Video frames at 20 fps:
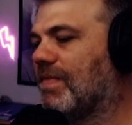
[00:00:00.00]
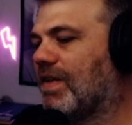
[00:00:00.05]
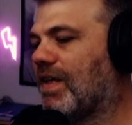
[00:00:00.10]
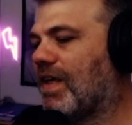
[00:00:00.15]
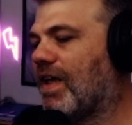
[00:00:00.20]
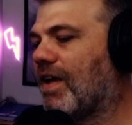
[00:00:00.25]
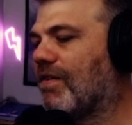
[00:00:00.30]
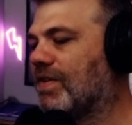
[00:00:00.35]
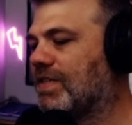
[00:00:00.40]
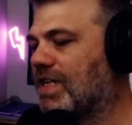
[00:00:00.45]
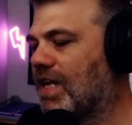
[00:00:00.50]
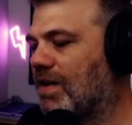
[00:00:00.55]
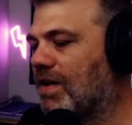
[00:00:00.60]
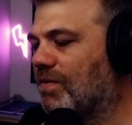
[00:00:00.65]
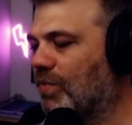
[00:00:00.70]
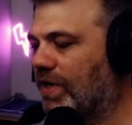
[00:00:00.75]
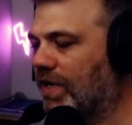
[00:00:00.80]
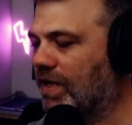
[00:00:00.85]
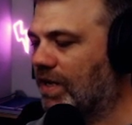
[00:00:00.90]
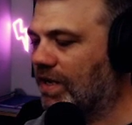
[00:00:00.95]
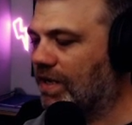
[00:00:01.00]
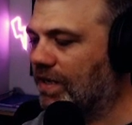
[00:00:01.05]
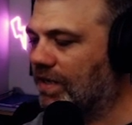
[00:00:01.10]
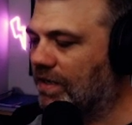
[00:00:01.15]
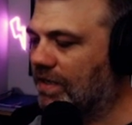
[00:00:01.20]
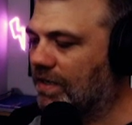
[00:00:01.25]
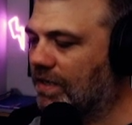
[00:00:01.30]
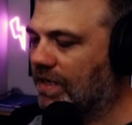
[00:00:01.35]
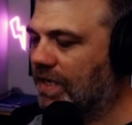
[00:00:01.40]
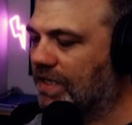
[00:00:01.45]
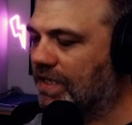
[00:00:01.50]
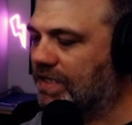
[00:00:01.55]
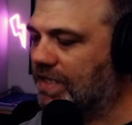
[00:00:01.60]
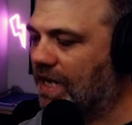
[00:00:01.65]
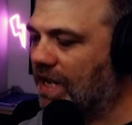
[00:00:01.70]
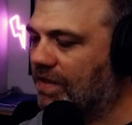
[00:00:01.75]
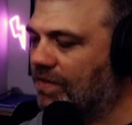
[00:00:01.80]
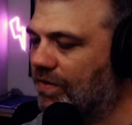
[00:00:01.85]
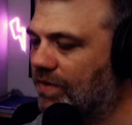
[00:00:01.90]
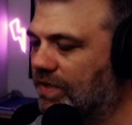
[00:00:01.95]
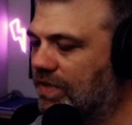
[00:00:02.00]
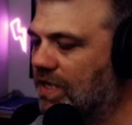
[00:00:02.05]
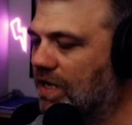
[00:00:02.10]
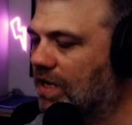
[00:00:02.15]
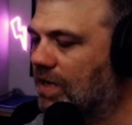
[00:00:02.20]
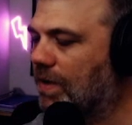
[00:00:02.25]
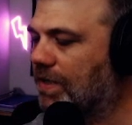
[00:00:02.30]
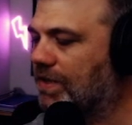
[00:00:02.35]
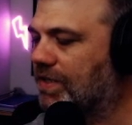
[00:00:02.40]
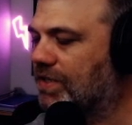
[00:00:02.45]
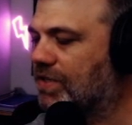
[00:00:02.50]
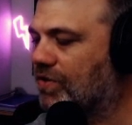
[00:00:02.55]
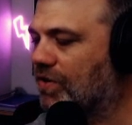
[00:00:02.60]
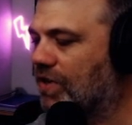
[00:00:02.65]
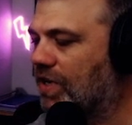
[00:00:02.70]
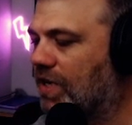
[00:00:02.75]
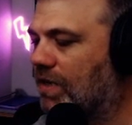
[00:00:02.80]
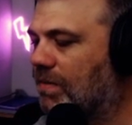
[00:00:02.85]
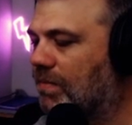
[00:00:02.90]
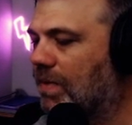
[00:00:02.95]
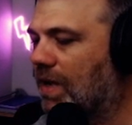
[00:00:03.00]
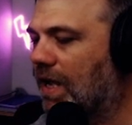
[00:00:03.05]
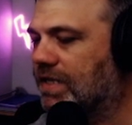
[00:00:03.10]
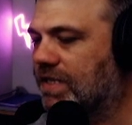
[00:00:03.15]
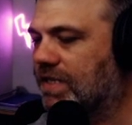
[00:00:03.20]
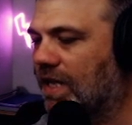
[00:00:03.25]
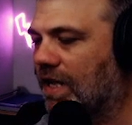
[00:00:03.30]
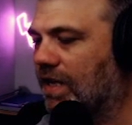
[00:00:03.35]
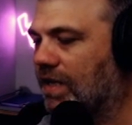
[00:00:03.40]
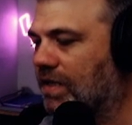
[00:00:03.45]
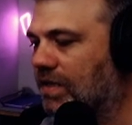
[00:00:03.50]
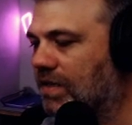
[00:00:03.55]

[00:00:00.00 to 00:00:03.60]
every time we get together to talk about the stream, I say,